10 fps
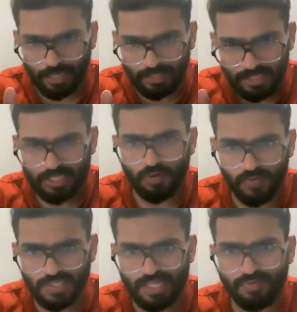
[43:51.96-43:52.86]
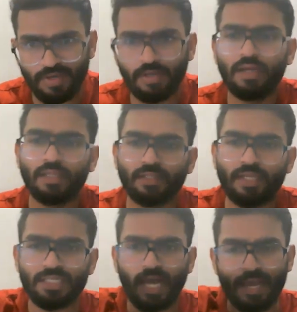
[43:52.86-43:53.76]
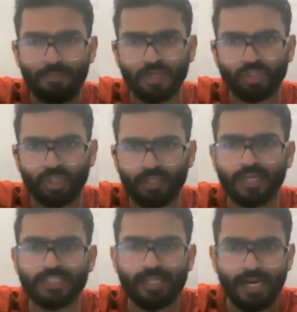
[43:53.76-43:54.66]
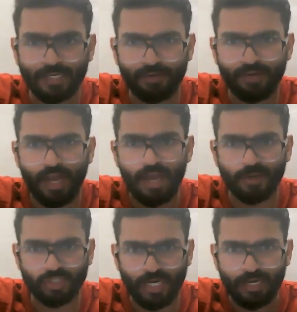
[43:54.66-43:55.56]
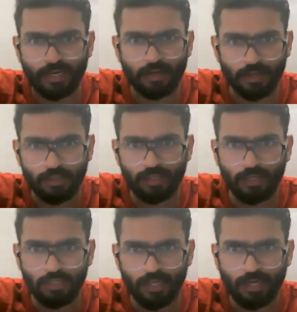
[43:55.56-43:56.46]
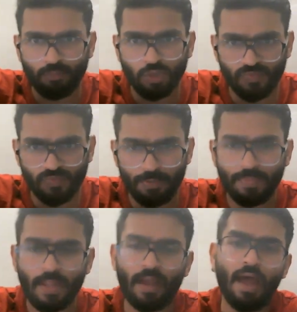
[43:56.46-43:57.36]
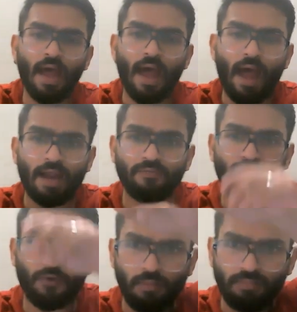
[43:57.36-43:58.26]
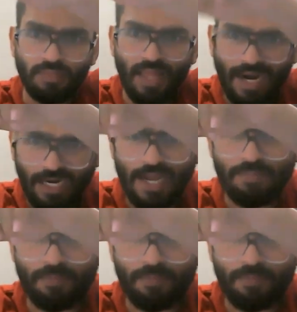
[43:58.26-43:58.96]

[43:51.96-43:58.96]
the surface level, there is high pressure, there is relatively high pressure in the atmosphere. And from that high